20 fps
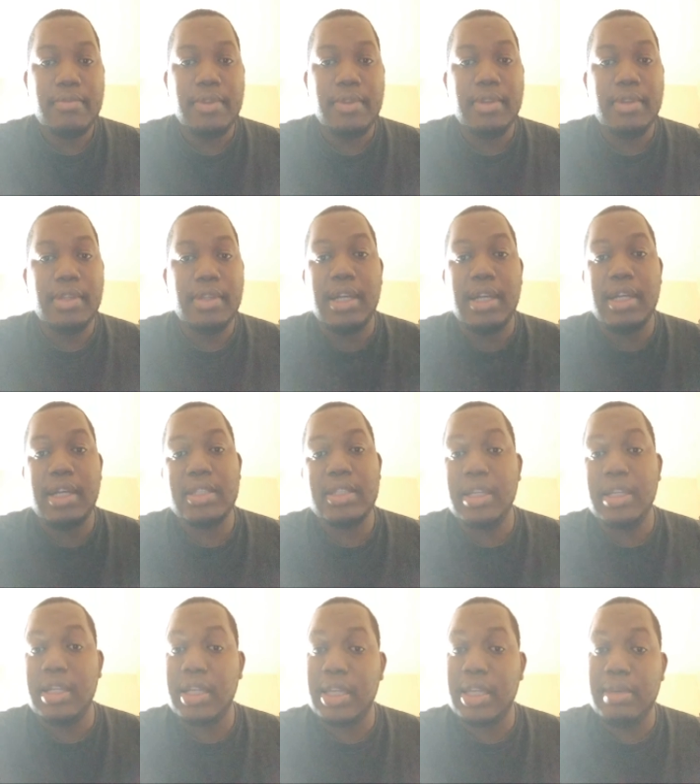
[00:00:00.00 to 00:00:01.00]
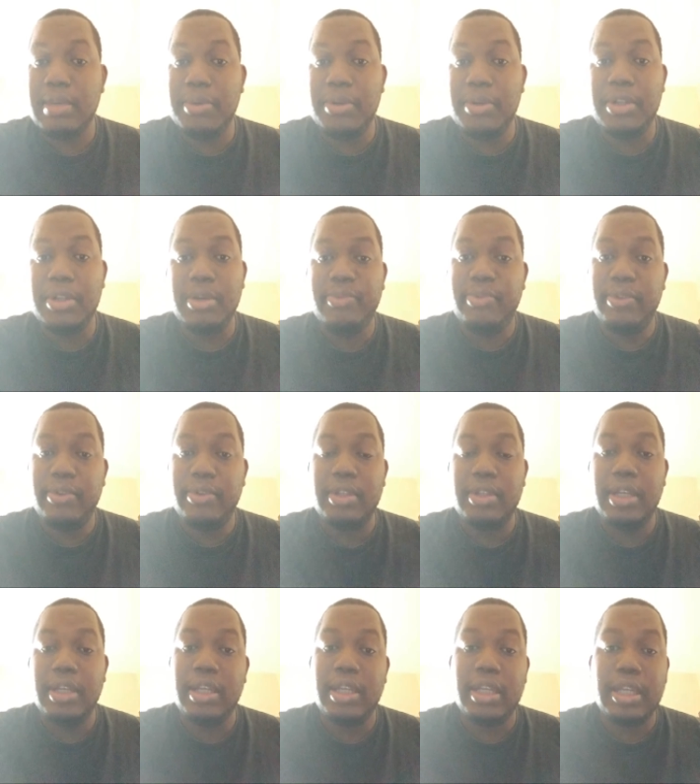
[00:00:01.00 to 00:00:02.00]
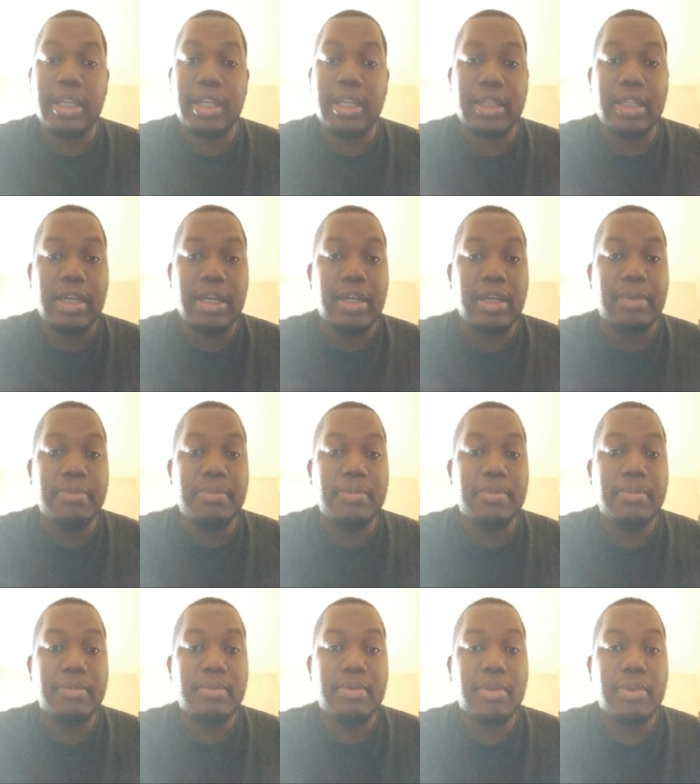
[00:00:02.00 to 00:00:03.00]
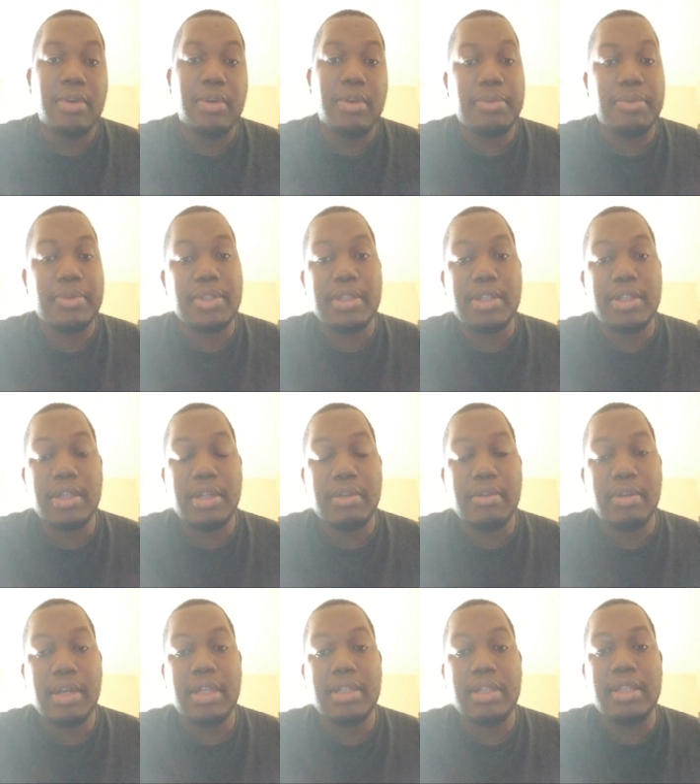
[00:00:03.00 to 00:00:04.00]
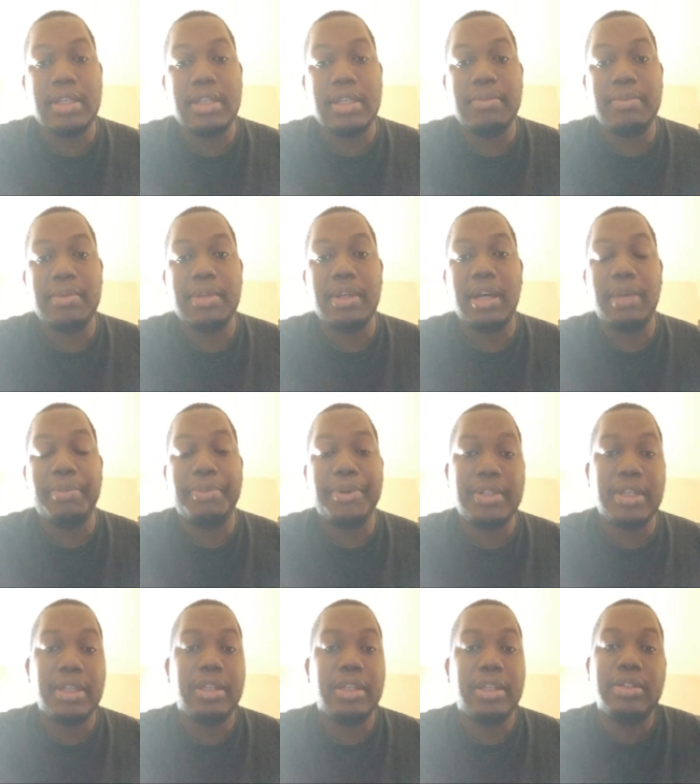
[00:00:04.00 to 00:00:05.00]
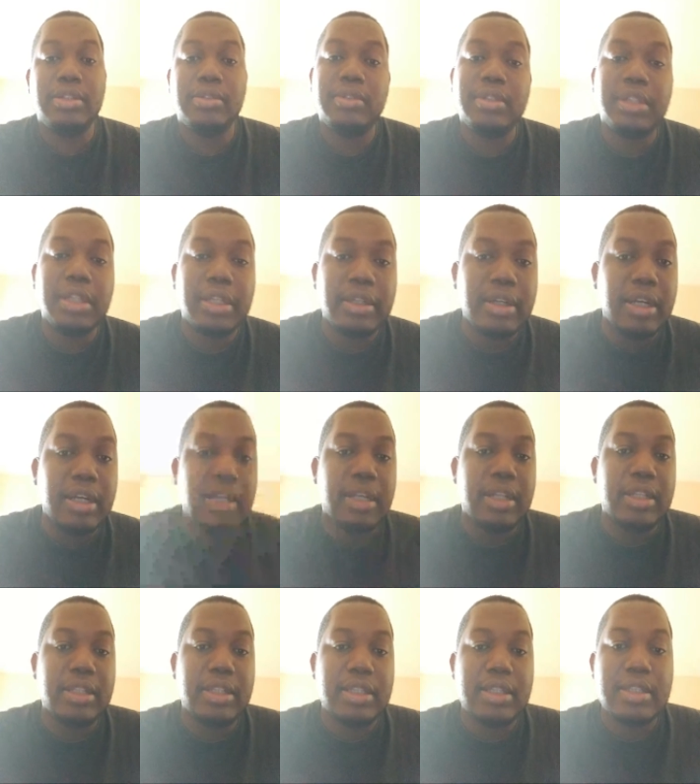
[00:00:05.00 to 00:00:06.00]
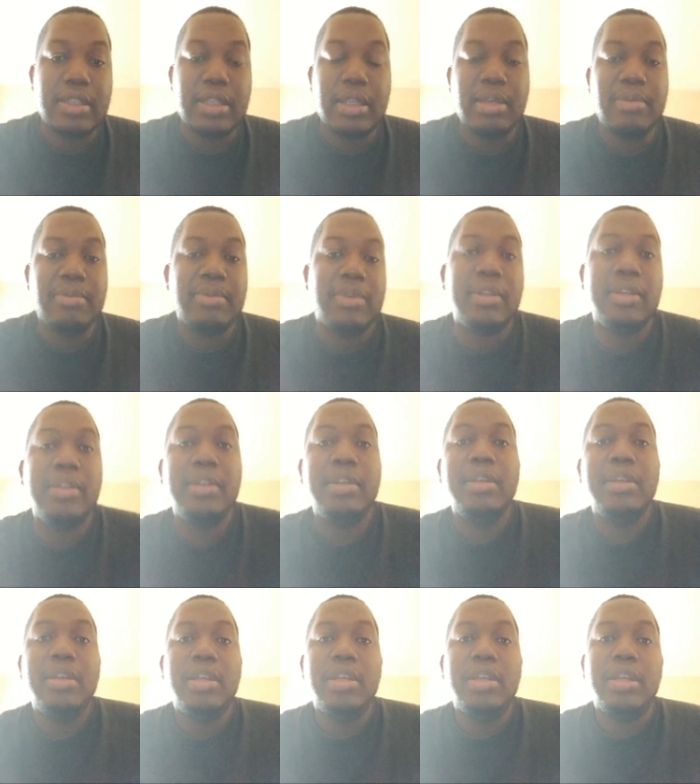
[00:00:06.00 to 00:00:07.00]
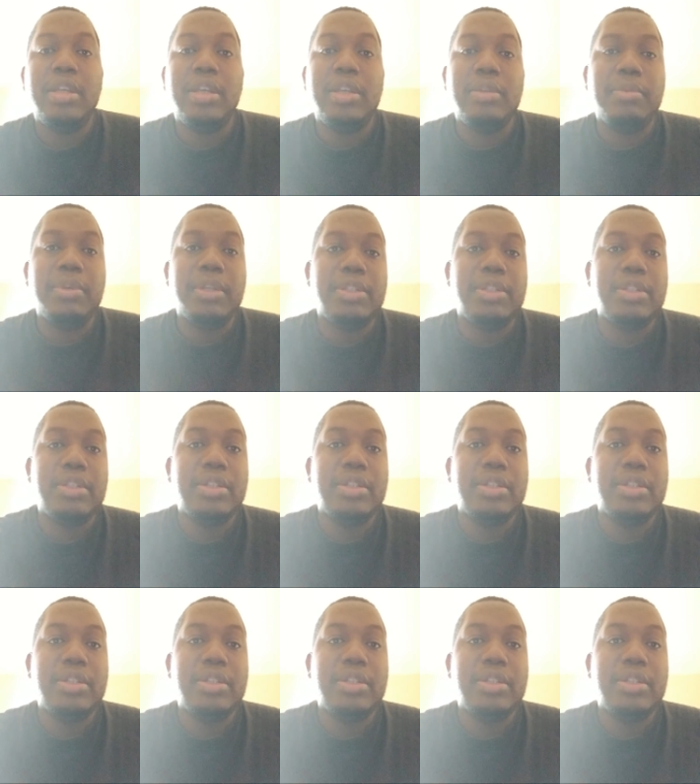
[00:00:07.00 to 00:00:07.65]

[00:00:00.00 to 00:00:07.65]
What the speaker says: Because you get money up front, you get composition right, same way, a percentage out of the royalties, same way, in which